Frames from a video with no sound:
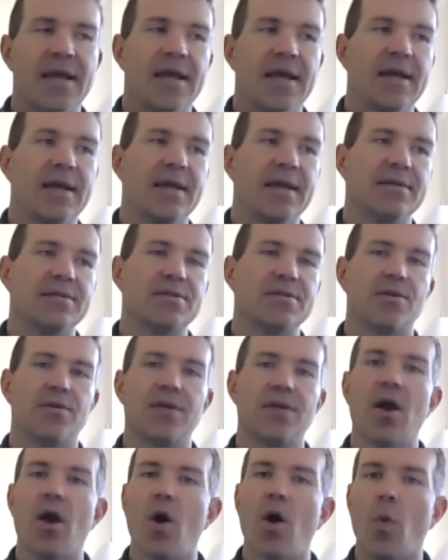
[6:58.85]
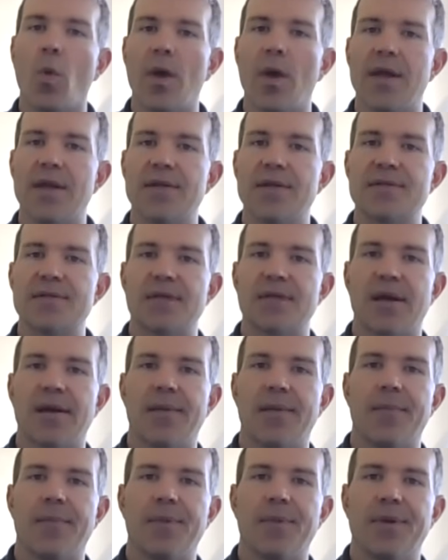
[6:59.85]
And so they all went,
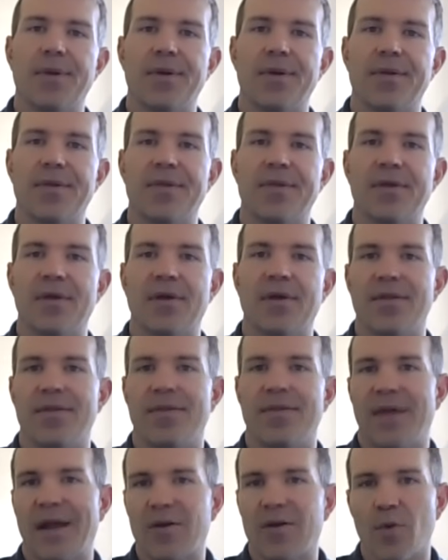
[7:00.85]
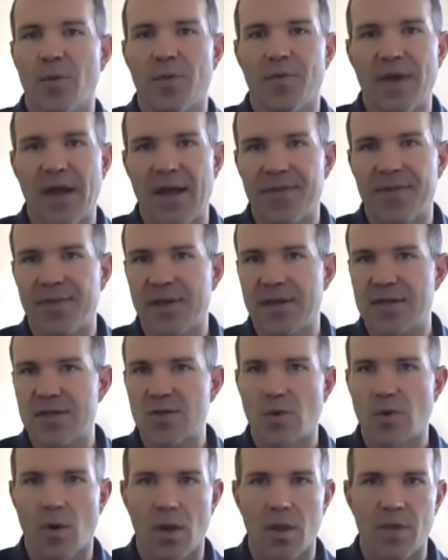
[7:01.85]
but that group of athletes
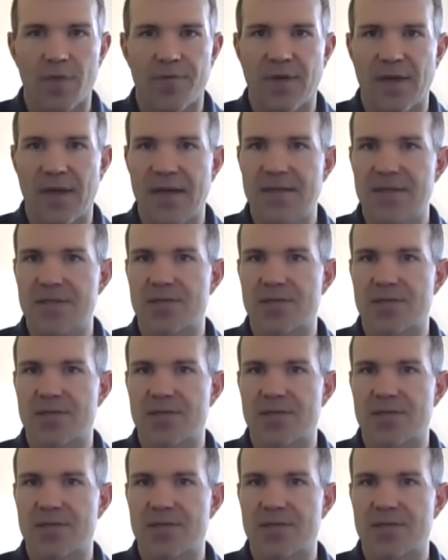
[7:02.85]
qualifies